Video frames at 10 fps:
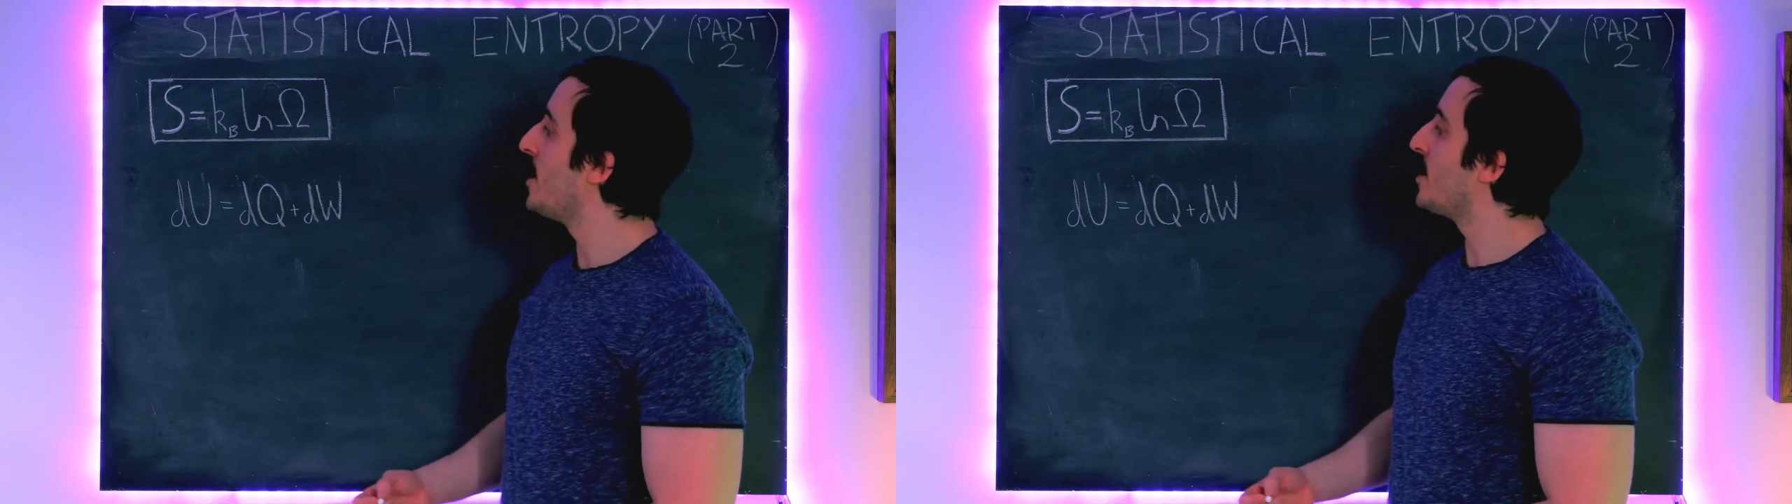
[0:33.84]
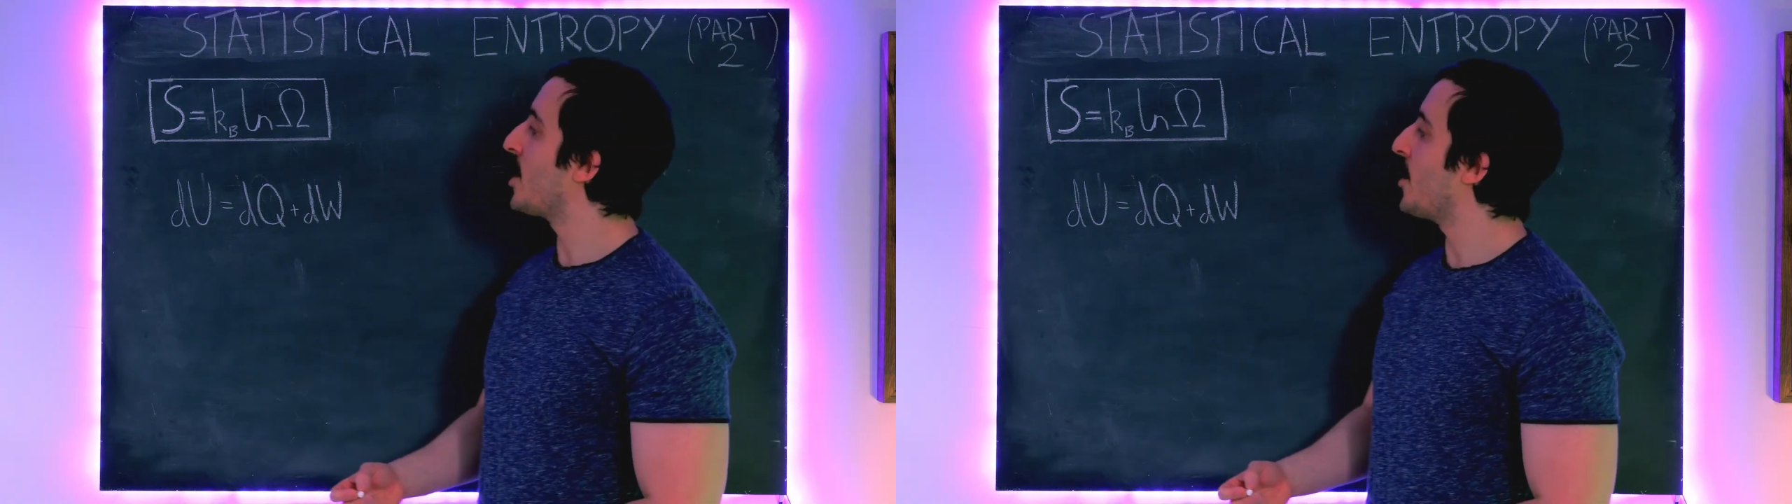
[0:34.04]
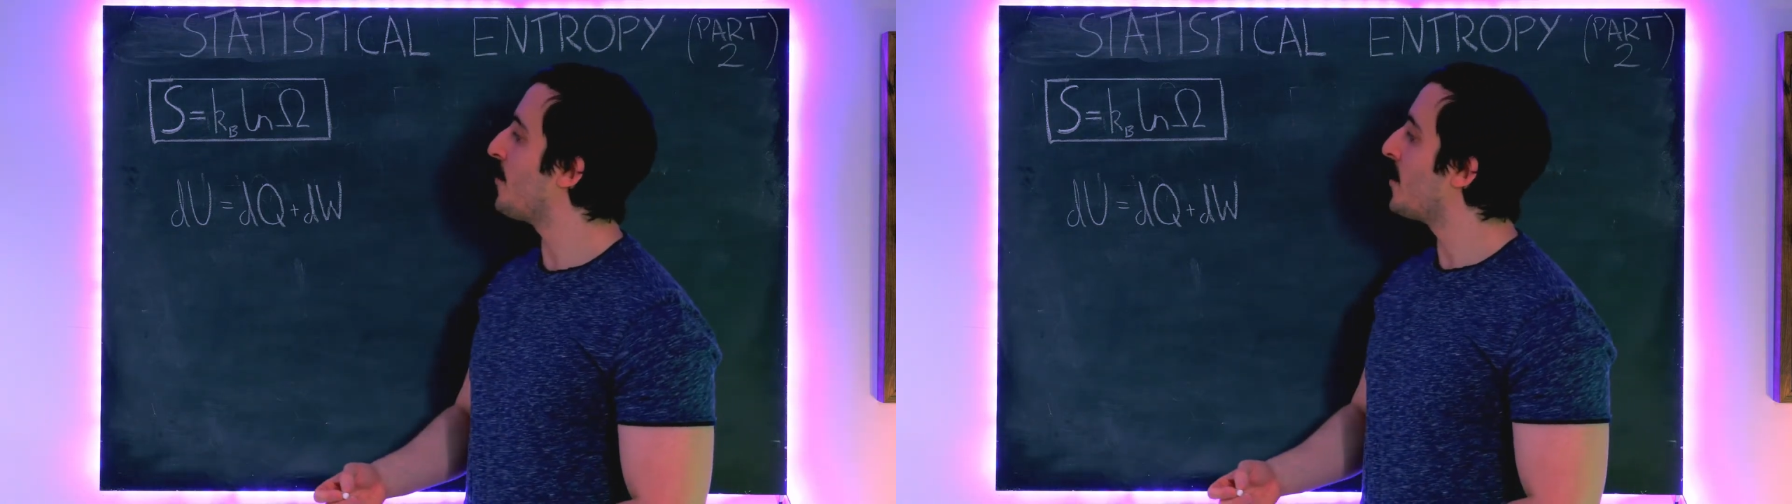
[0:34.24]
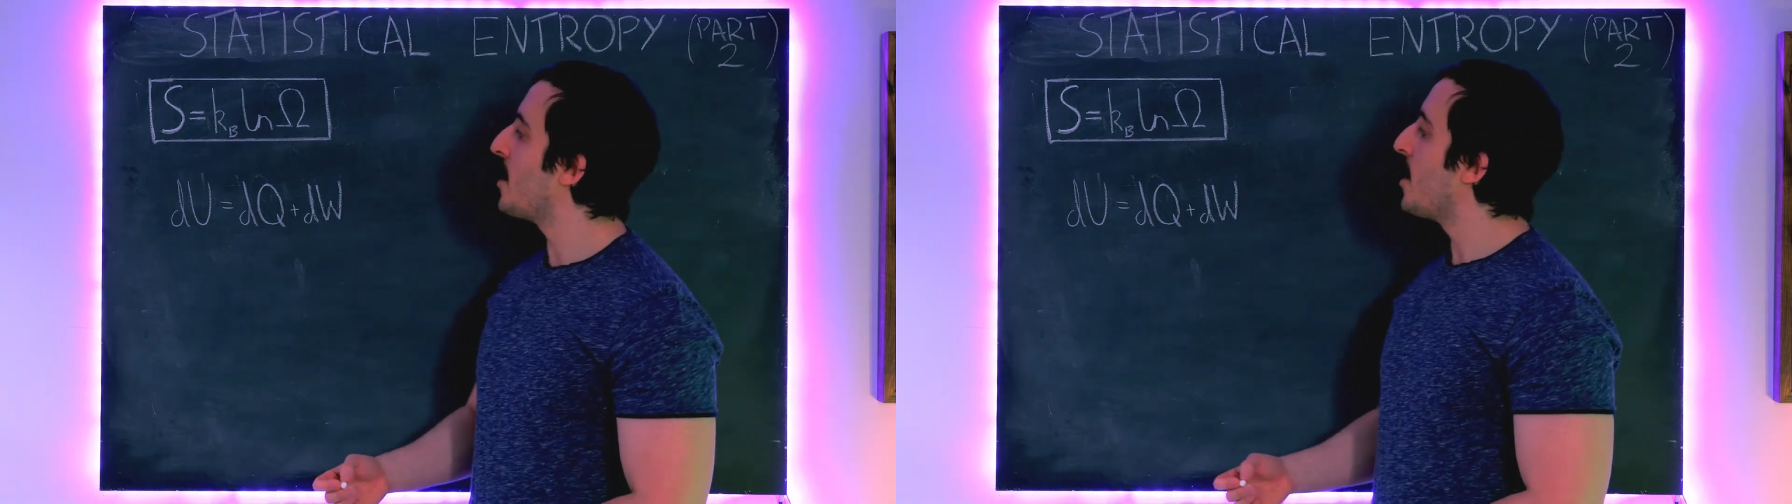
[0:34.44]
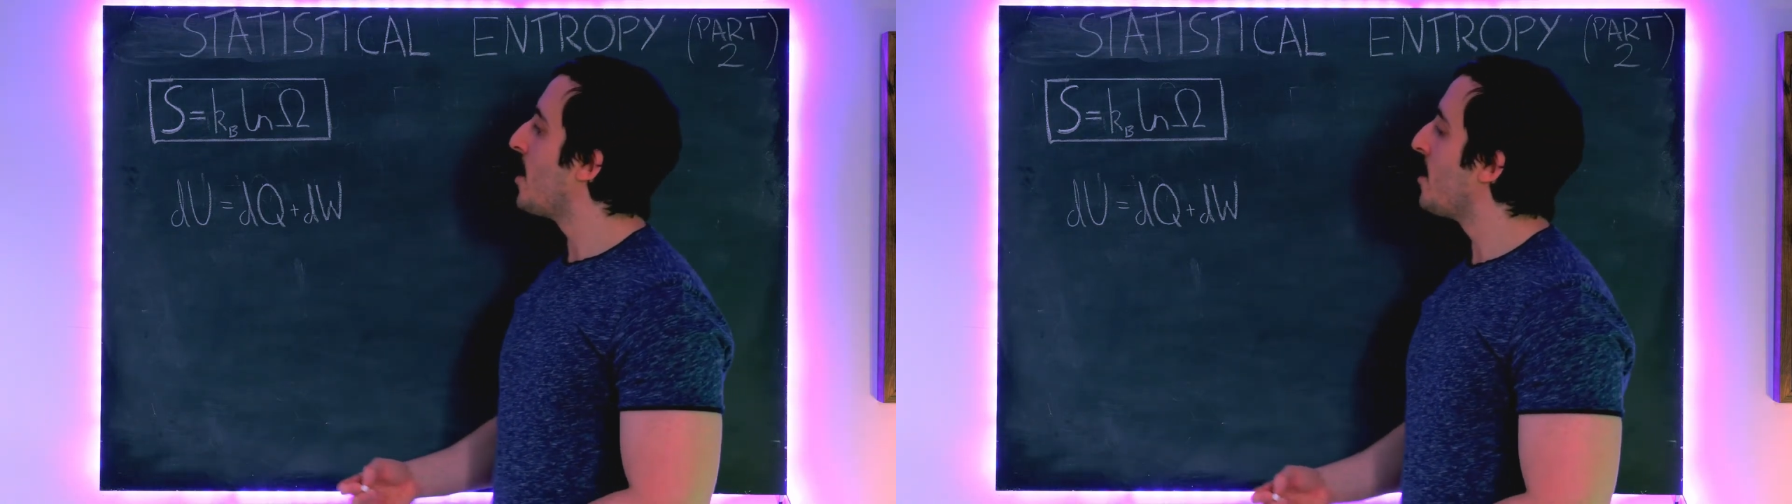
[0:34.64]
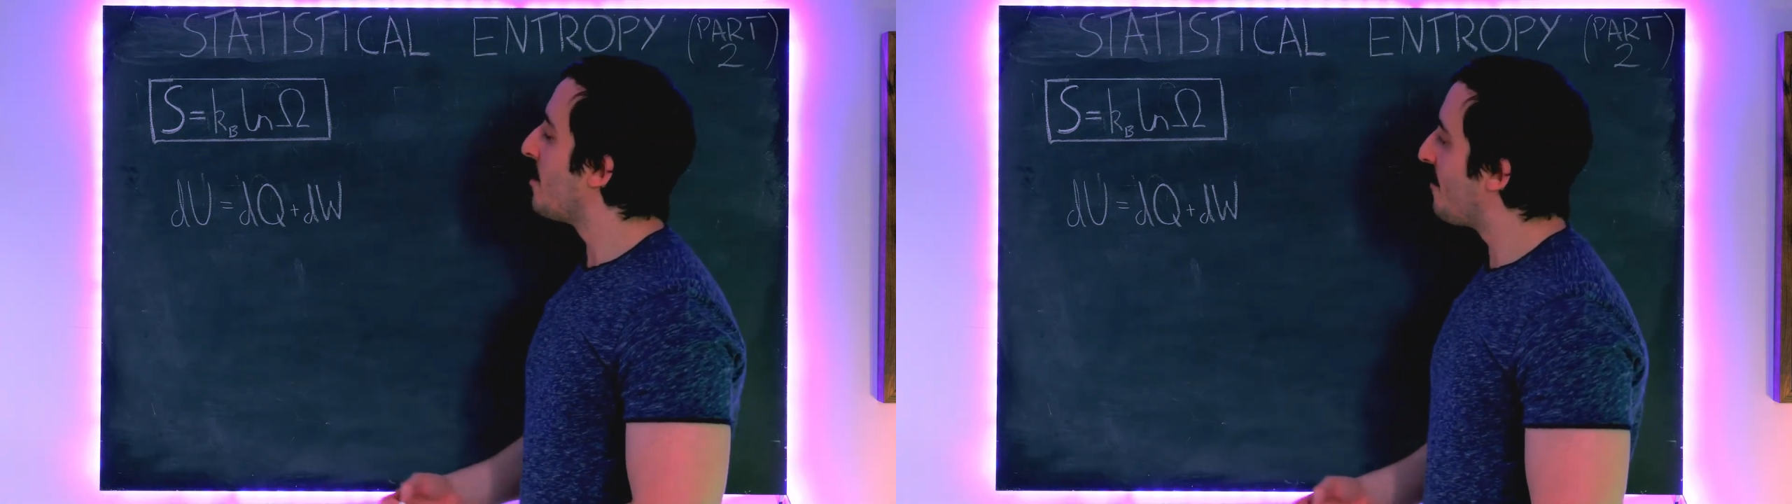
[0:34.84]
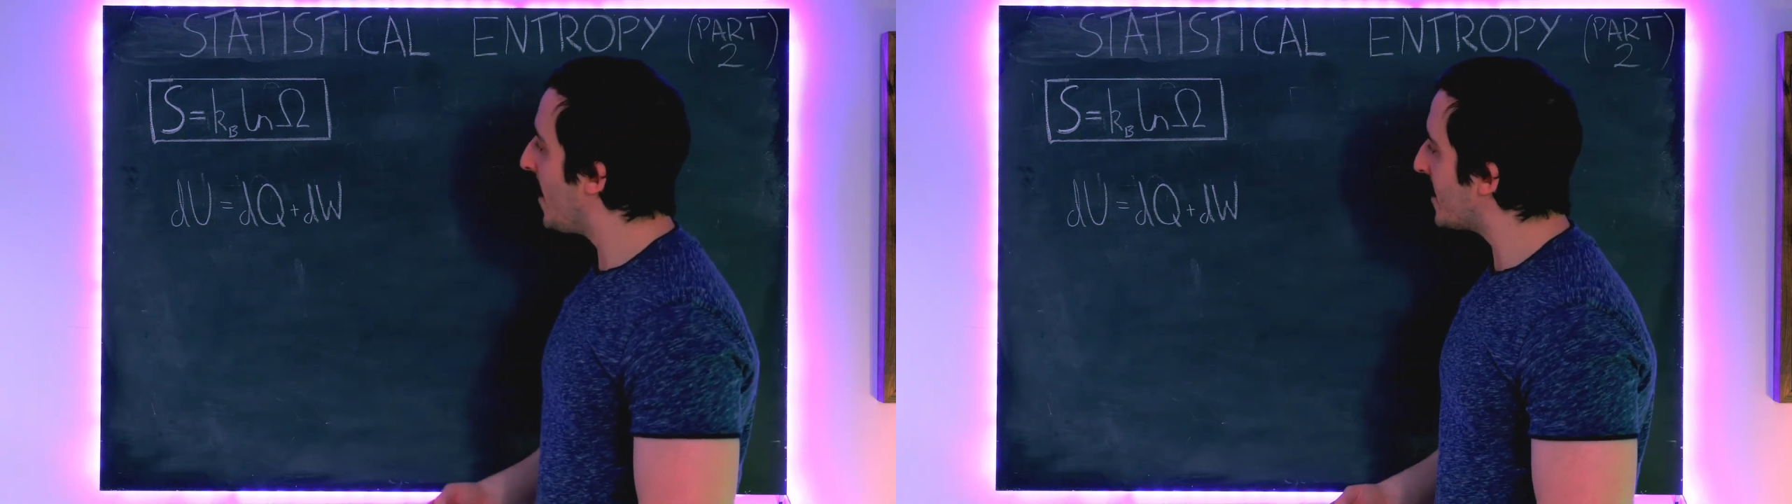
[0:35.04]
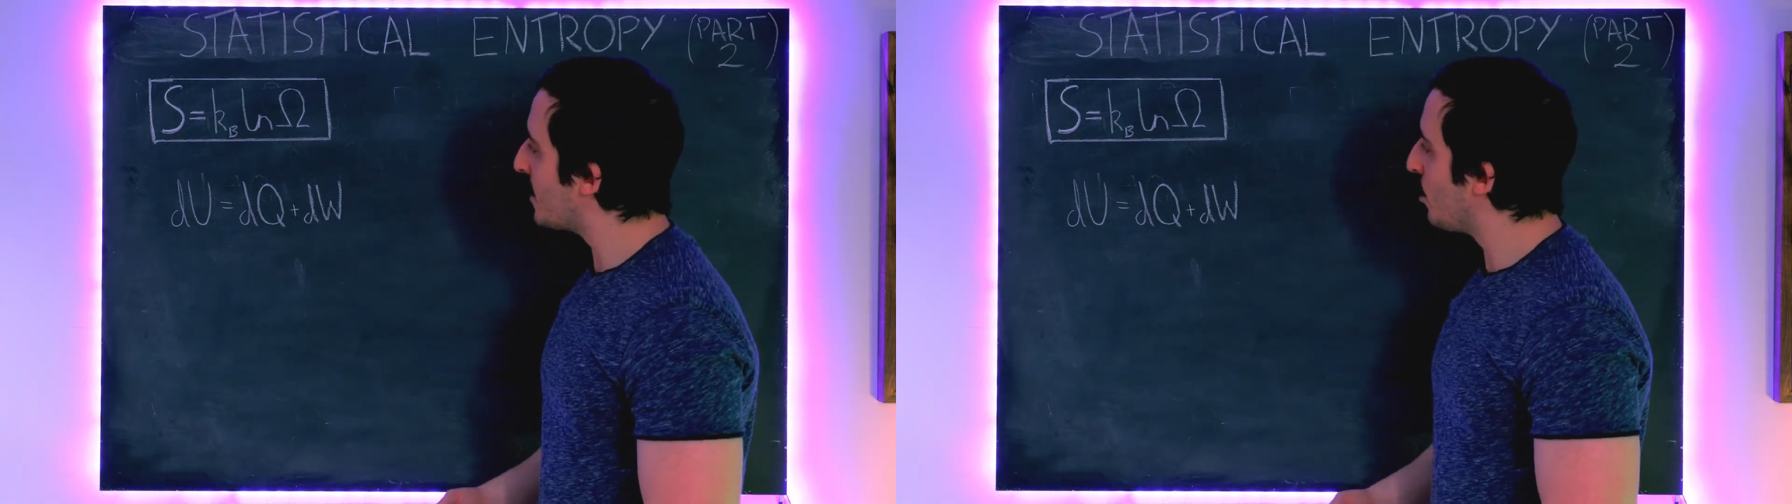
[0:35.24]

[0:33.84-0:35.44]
So the first